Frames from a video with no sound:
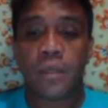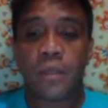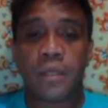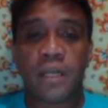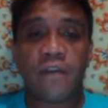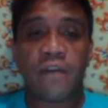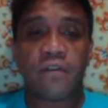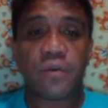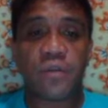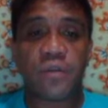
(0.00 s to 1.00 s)
Then
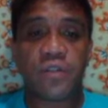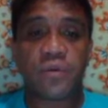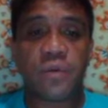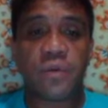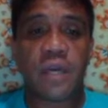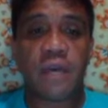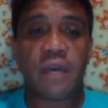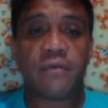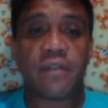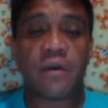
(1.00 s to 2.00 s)
after which, so we
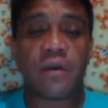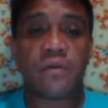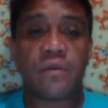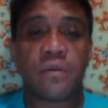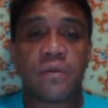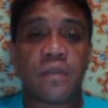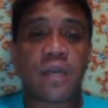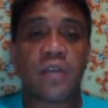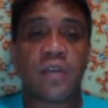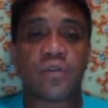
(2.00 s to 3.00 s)
have now the
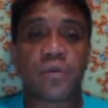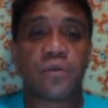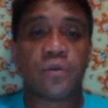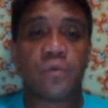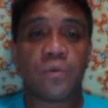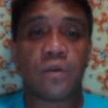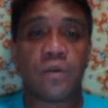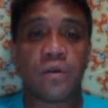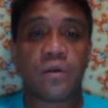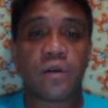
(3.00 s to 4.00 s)
k squared
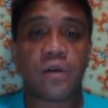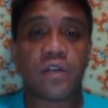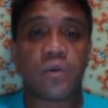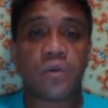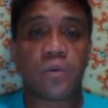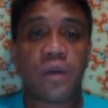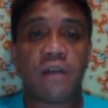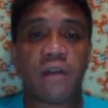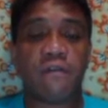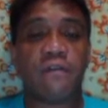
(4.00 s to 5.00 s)
as what we
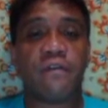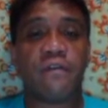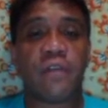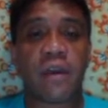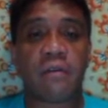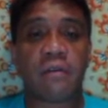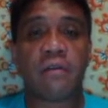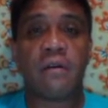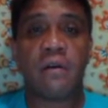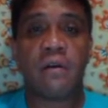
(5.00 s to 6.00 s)
have there
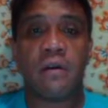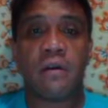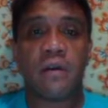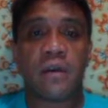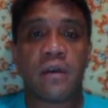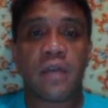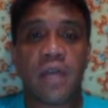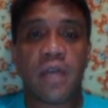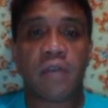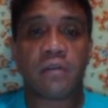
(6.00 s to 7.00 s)

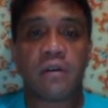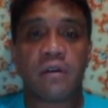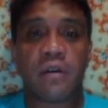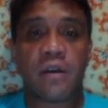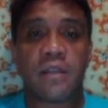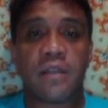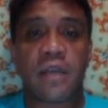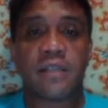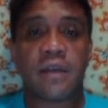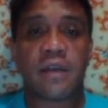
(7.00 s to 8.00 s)
here, the
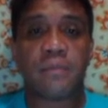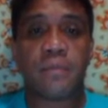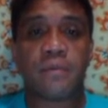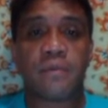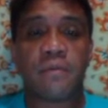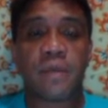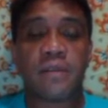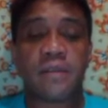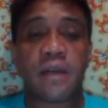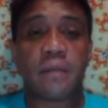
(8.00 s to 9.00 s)
example, from the
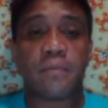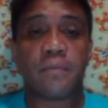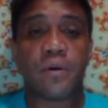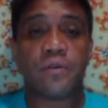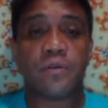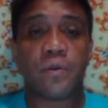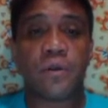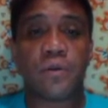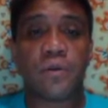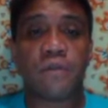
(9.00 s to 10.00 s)
example. So we're
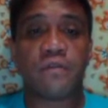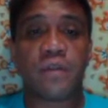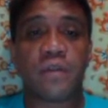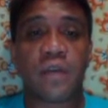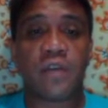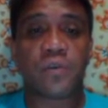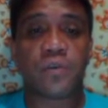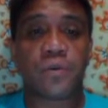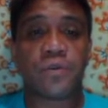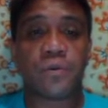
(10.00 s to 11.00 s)
looking for the k
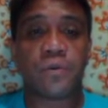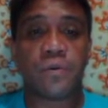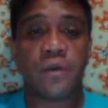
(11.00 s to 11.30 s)
squared. So